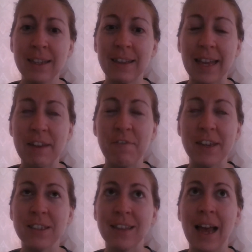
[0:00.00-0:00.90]
Like, it
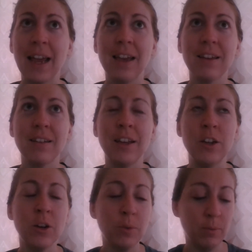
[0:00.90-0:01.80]
feels like,
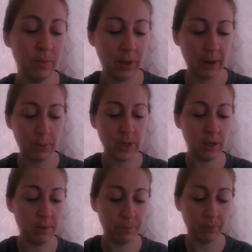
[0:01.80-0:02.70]
like when
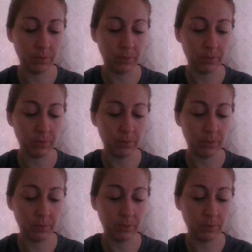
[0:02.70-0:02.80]
you